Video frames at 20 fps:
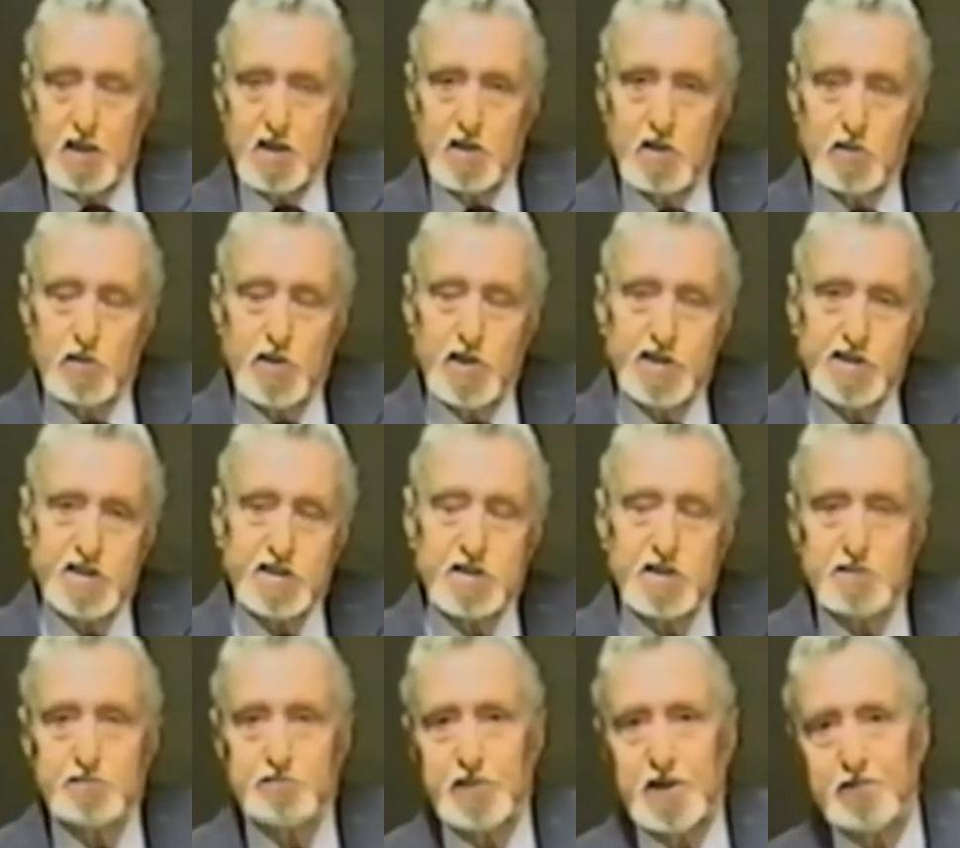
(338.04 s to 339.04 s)
The
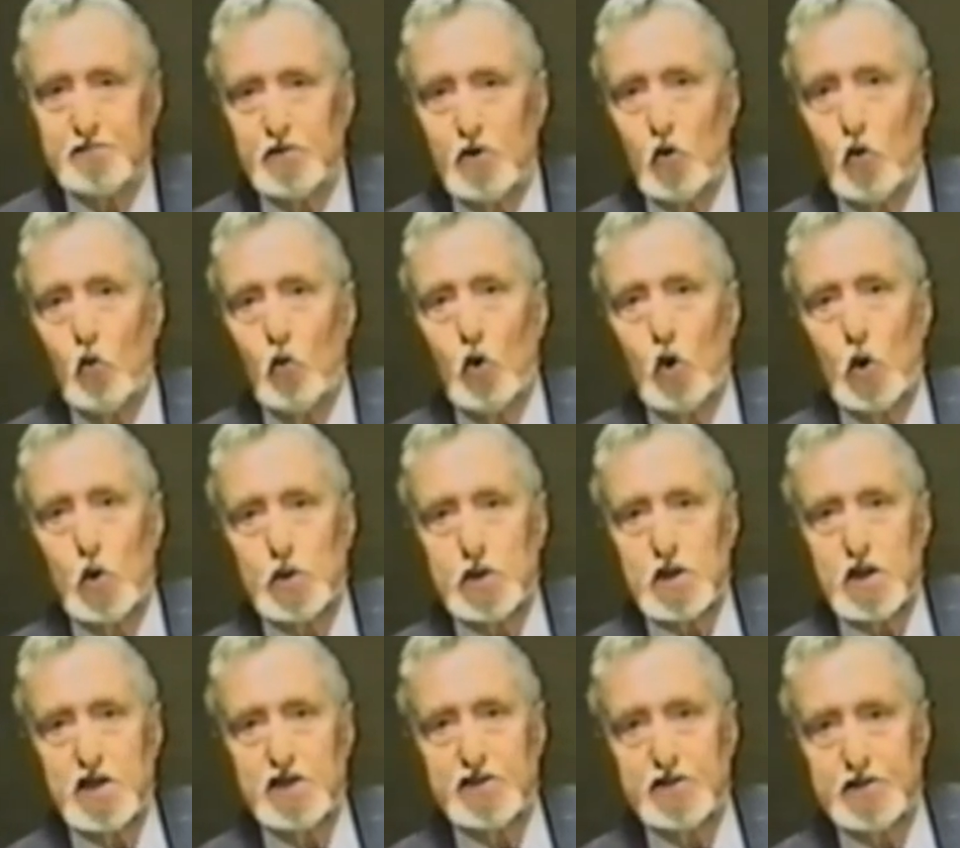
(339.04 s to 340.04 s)
reason people won't
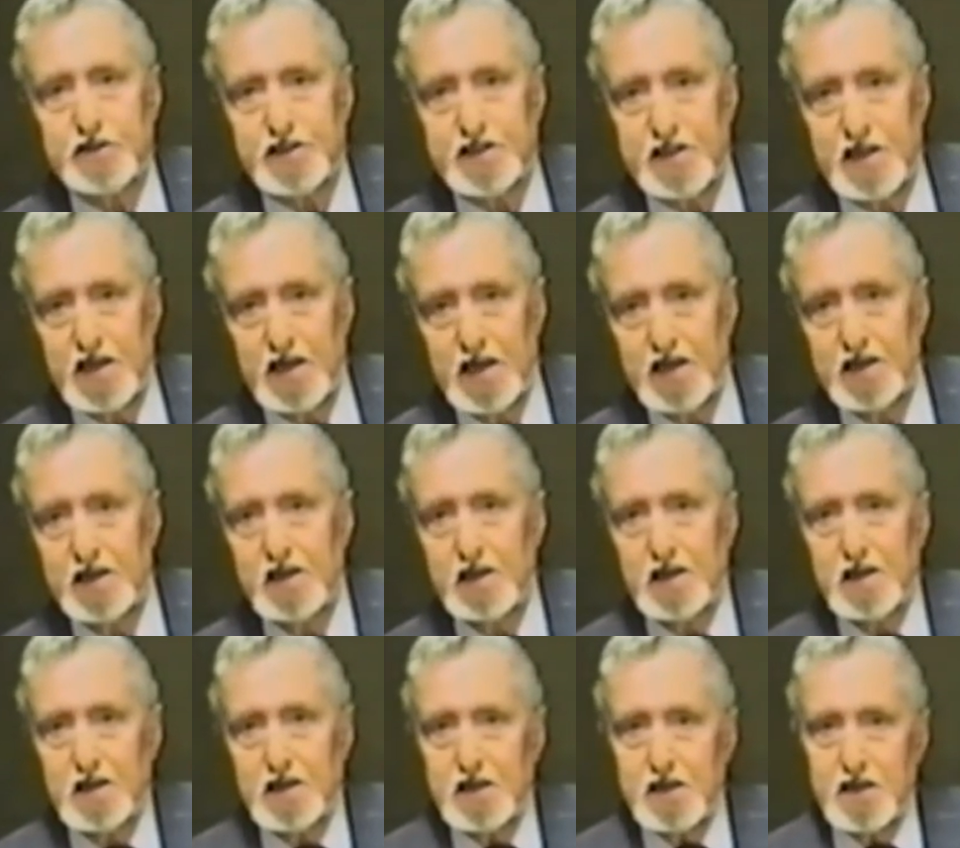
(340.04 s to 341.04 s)
understand
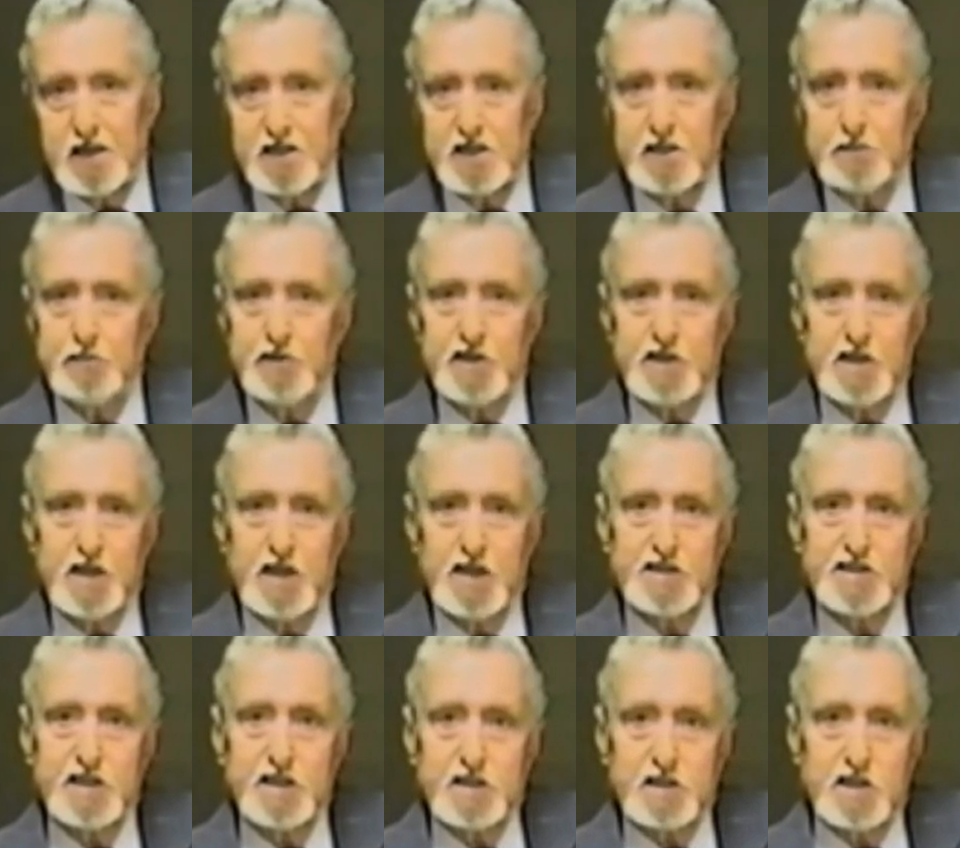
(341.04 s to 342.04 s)
is it
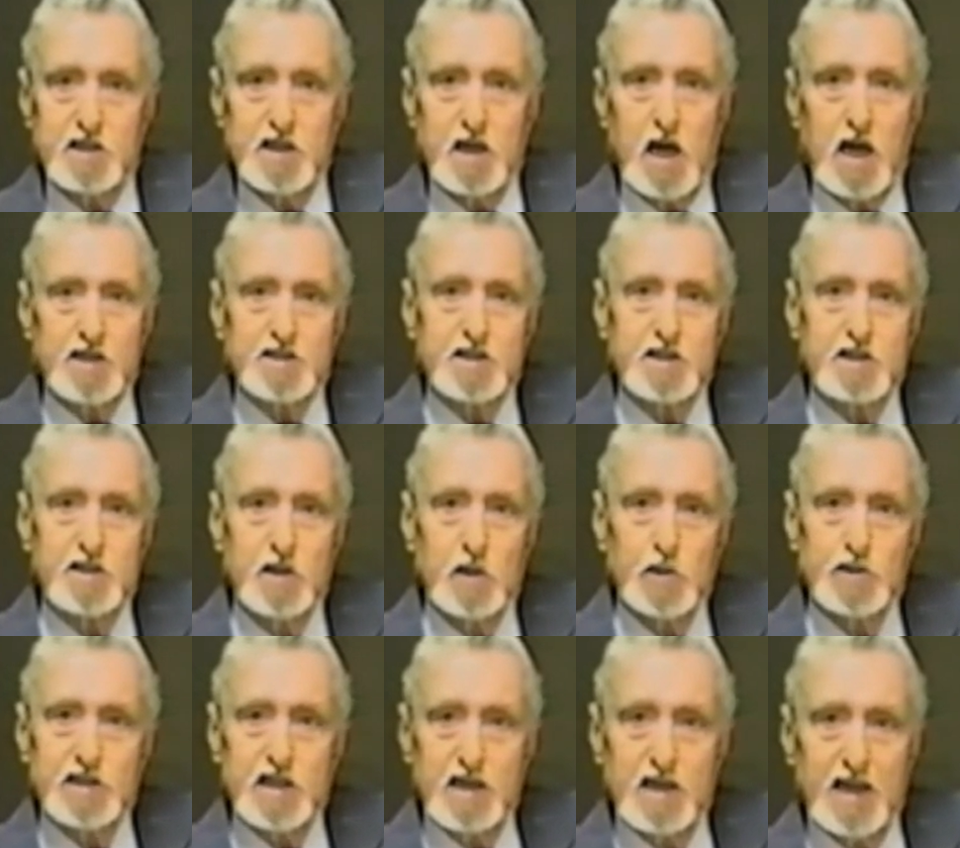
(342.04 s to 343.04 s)
because it
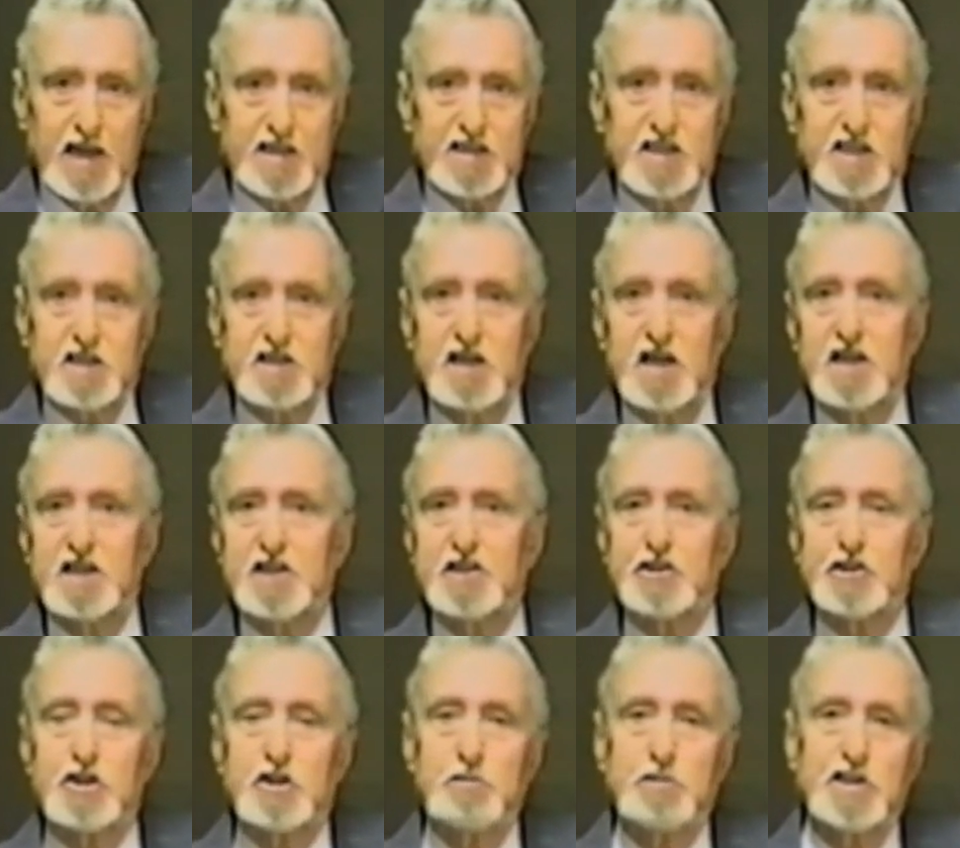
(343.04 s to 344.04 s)
constitutes a lexicon, a
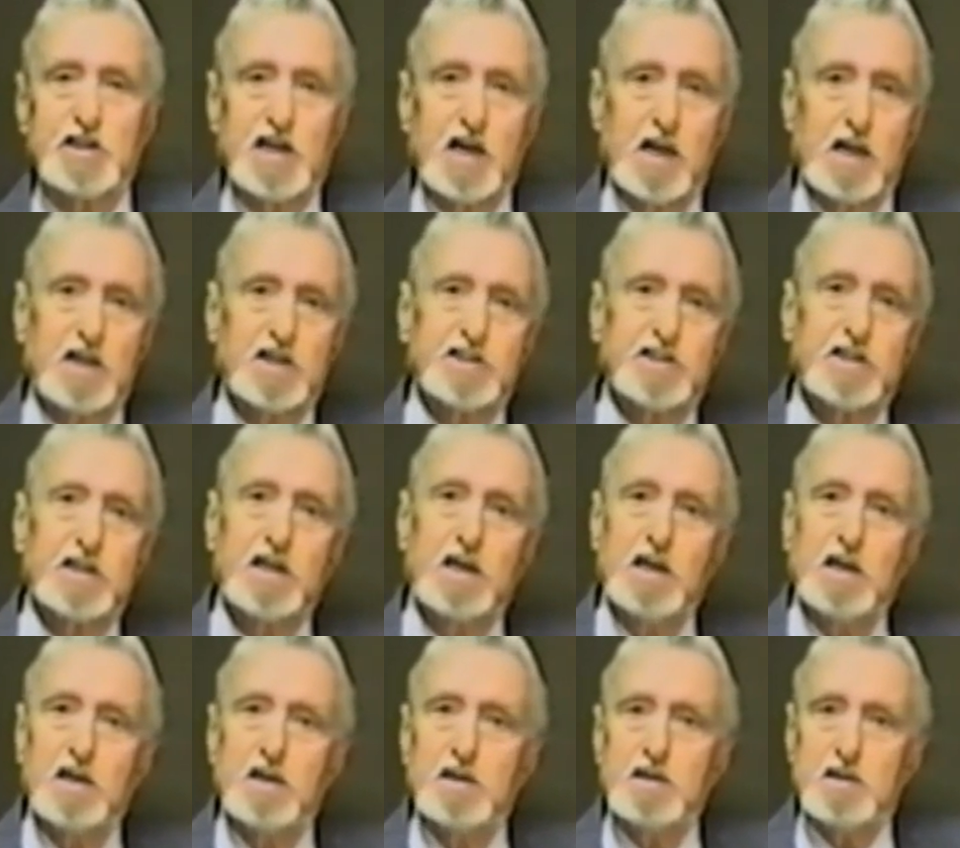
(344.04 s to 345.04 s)
terminology
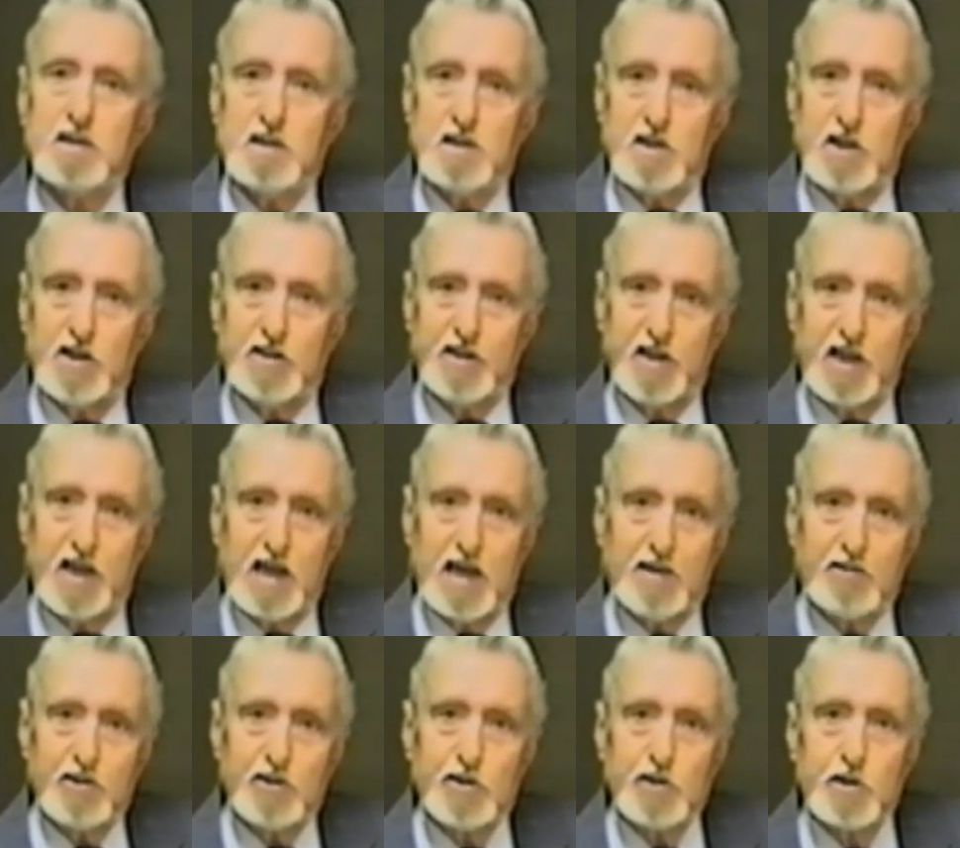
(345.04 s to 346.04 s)
that they
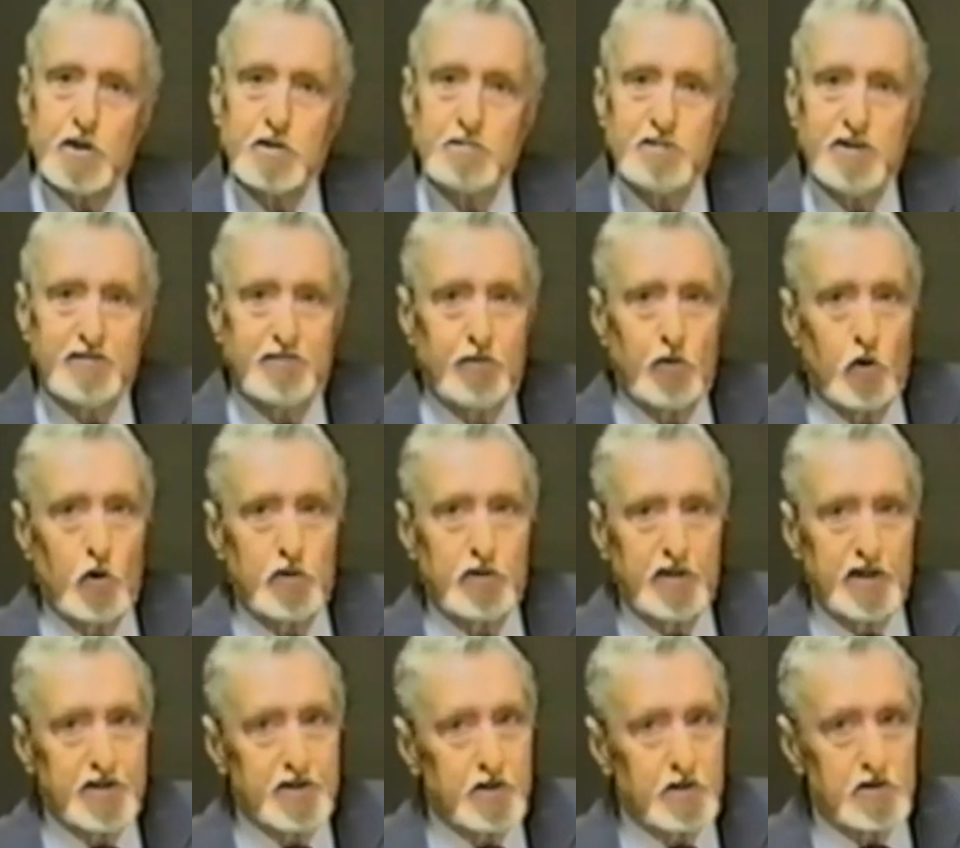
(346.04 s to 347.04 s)
haven't heard before,
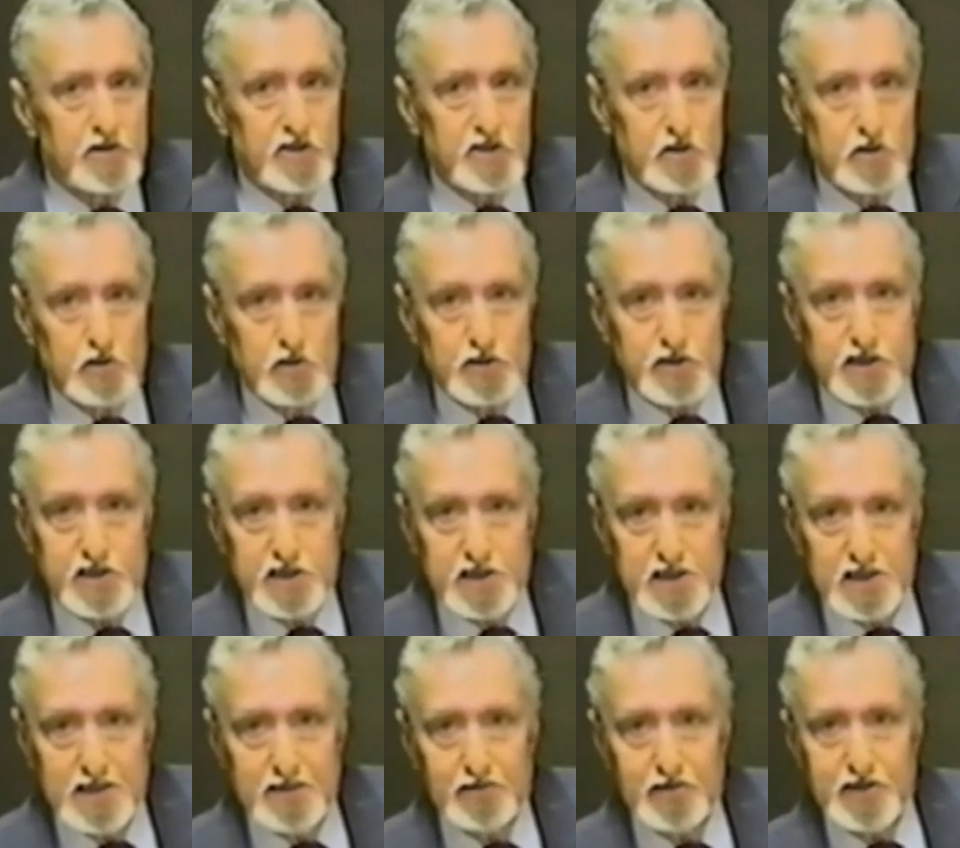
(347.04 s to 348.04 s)
they don't use
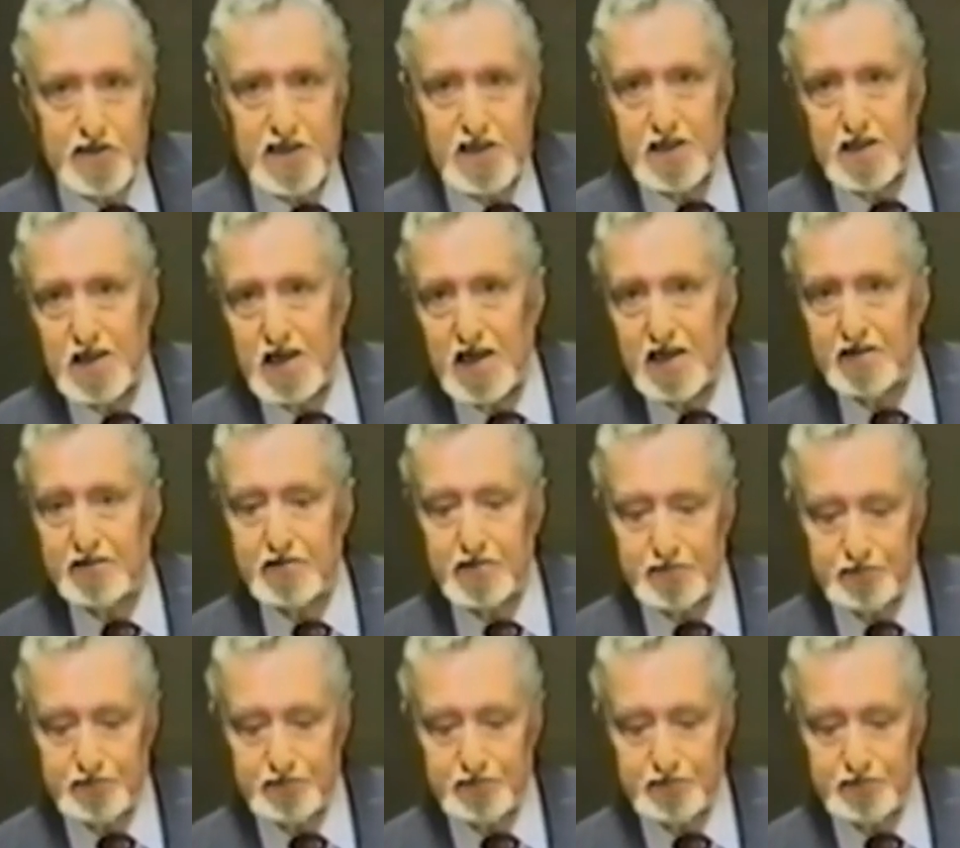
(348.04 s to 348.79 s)
in everyday life.